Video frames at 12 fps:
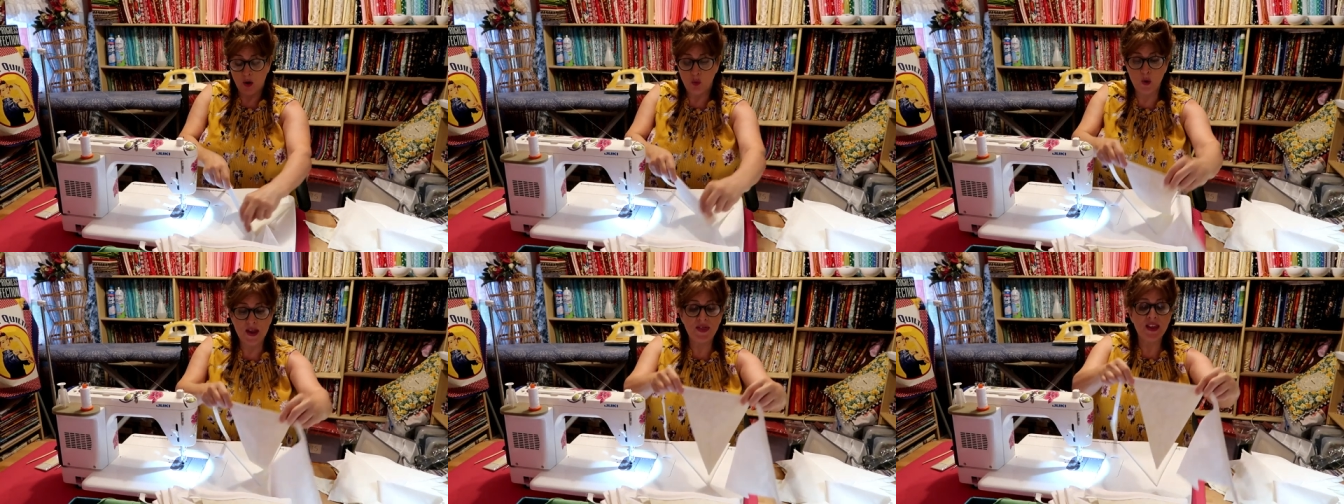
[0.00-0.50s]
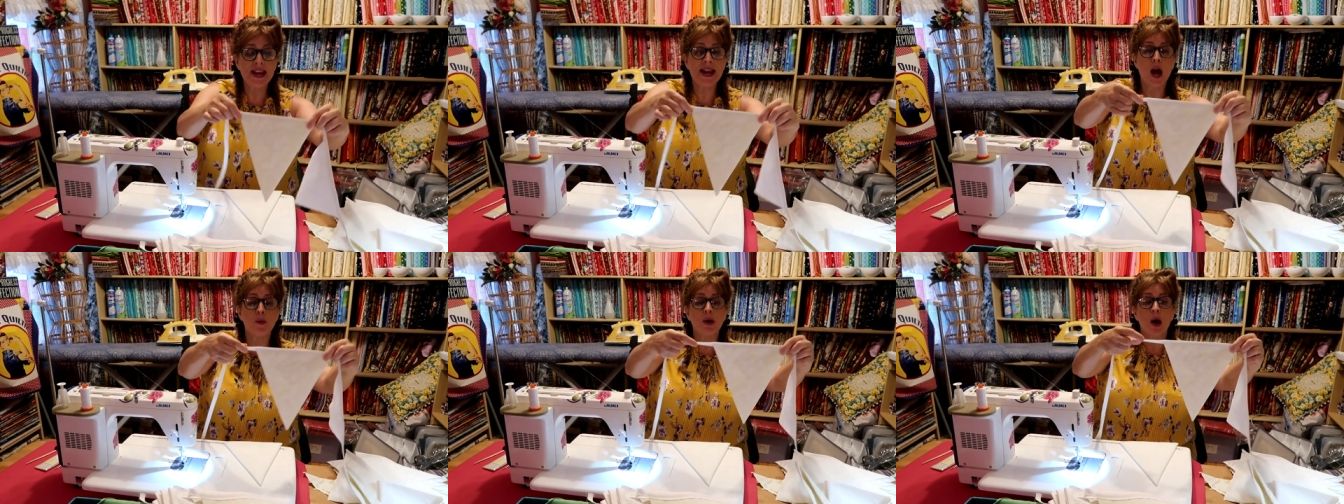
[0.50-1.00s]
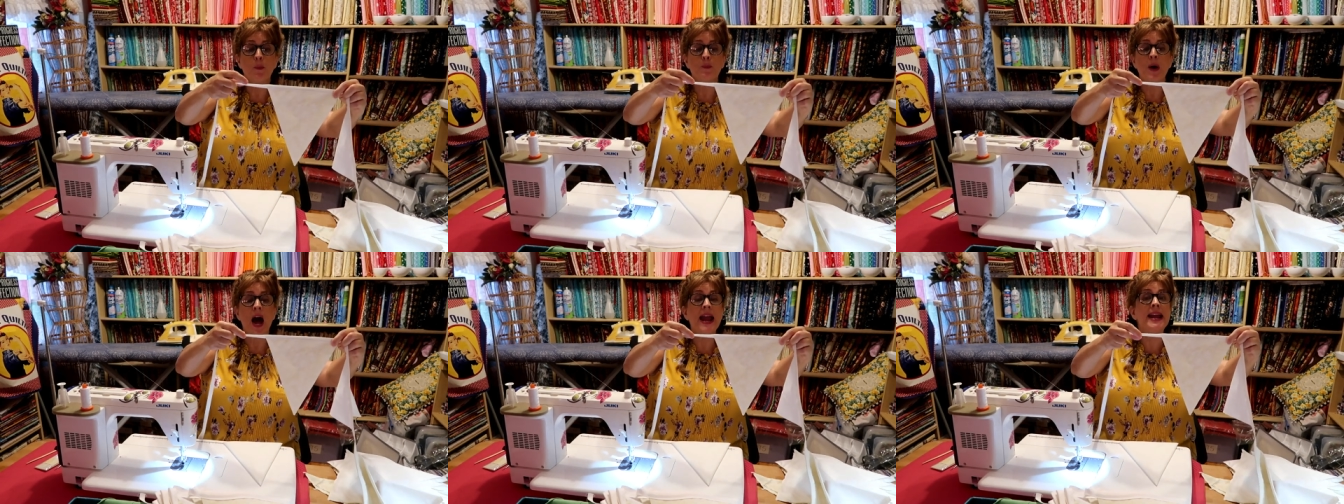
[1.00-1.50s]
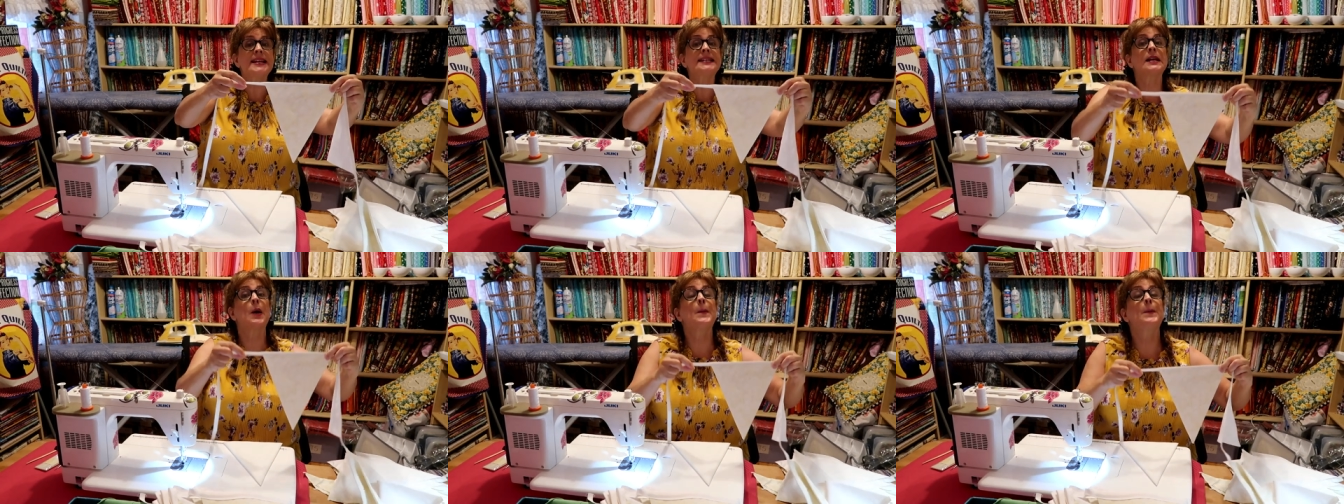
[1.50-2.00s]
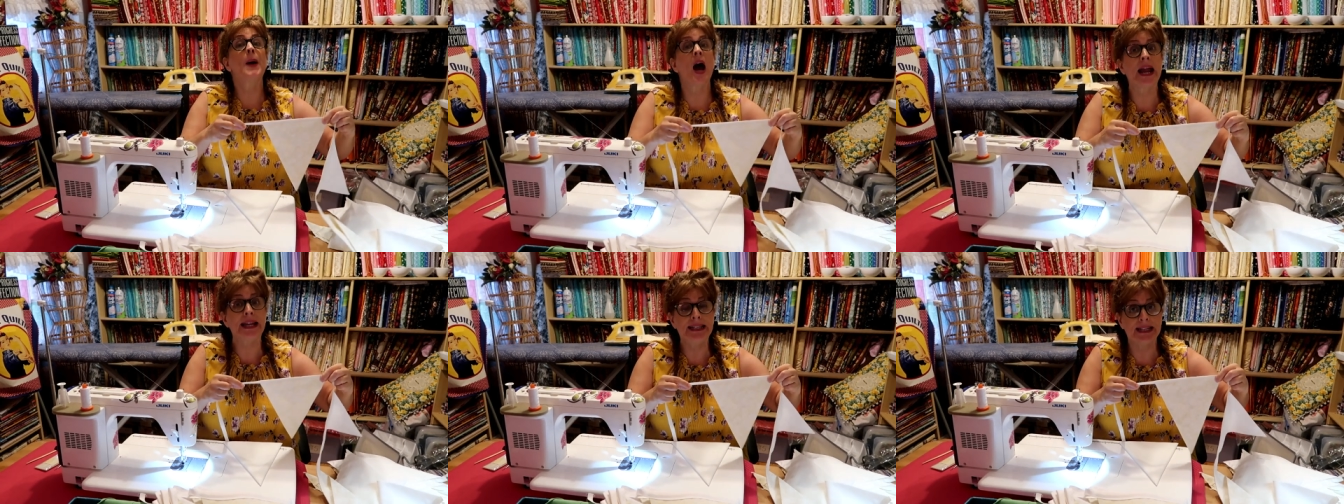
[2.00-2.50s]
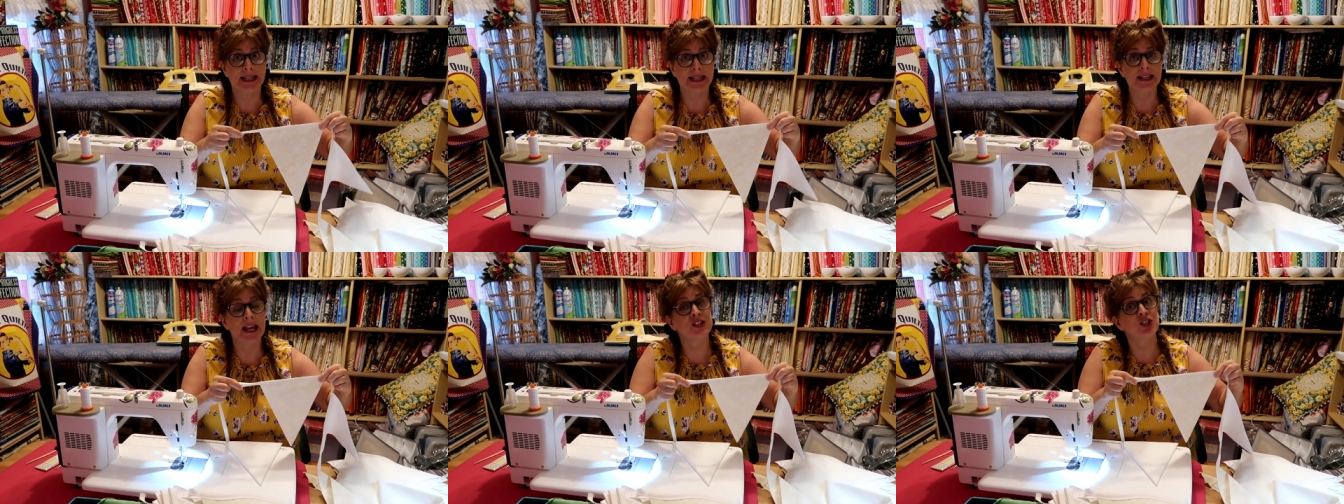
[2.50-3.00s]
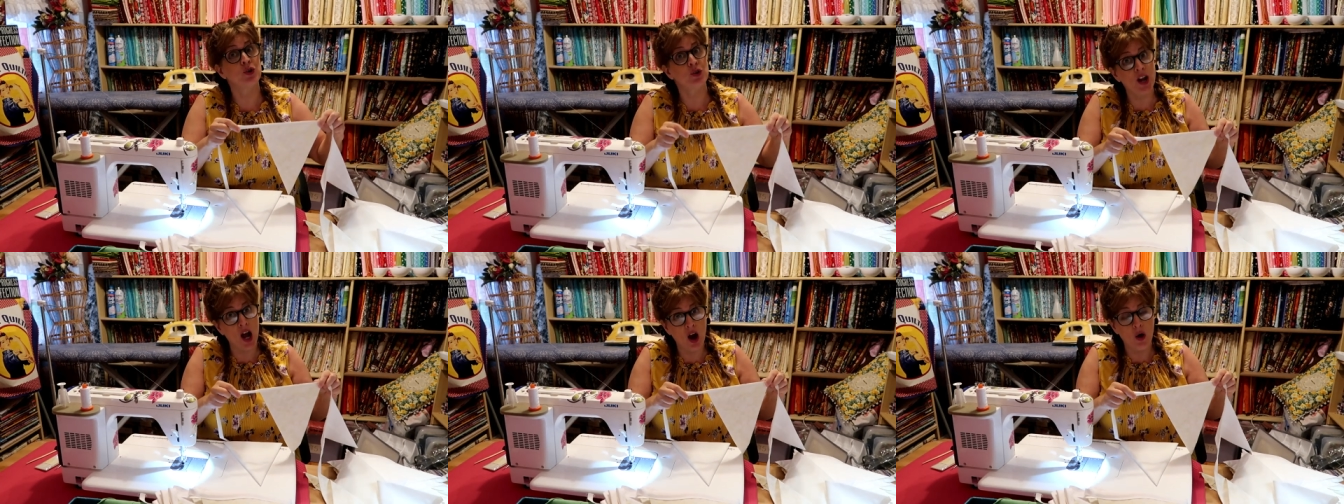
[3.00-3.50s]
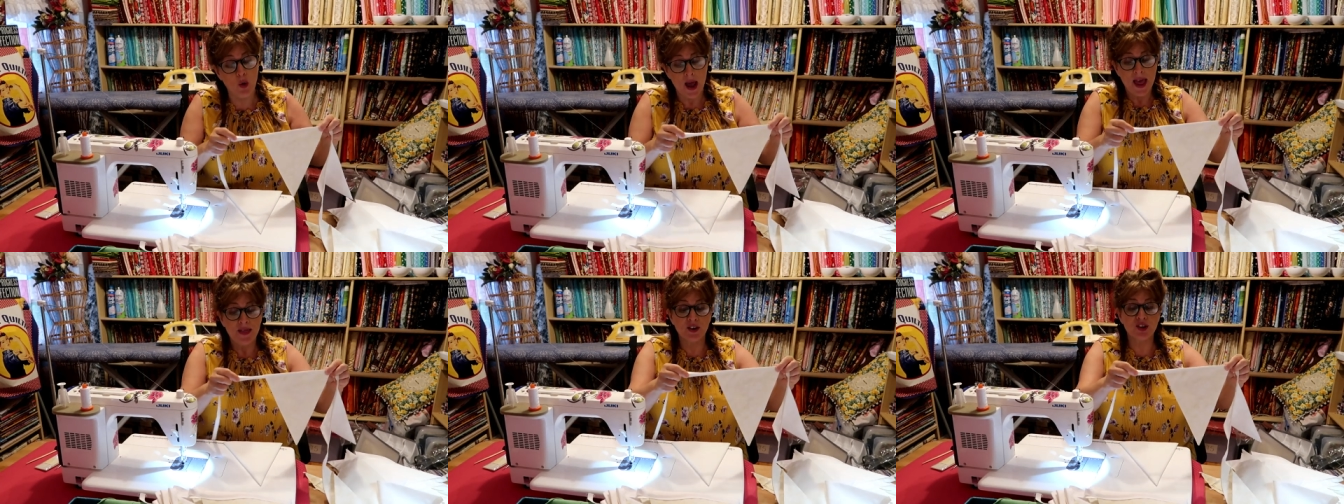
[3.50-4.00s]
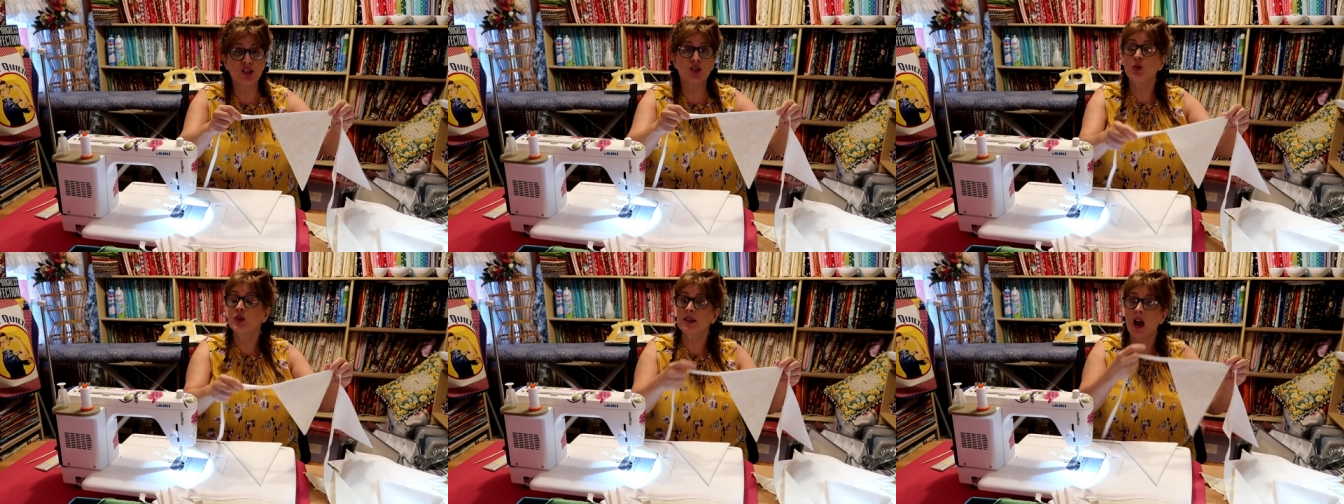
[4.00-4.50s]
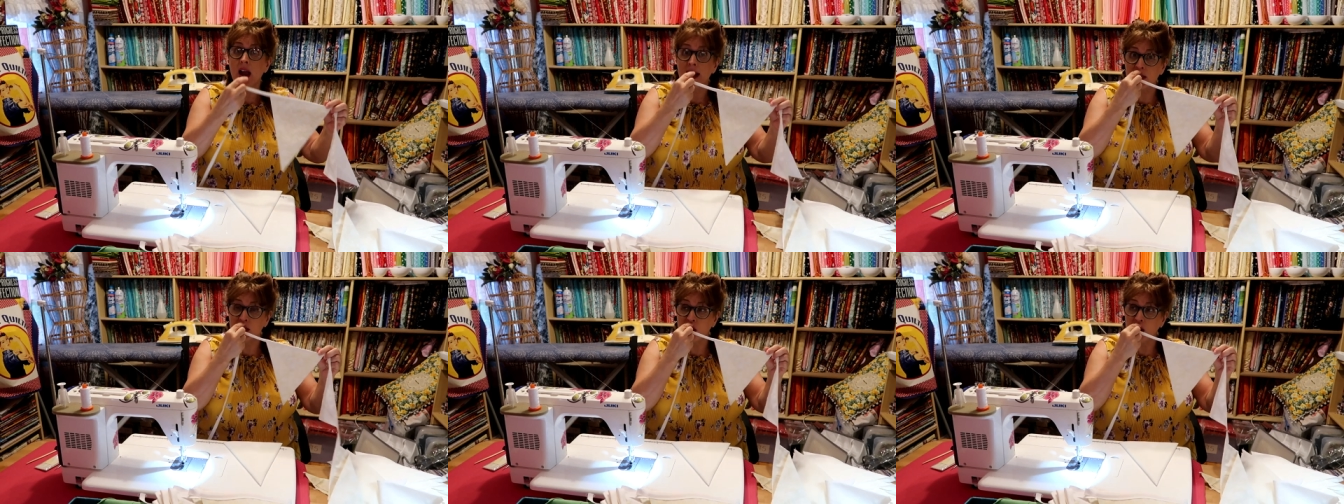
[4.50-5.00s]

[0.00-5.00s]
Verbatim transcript: with the um bias binding, as you know, there's two sides.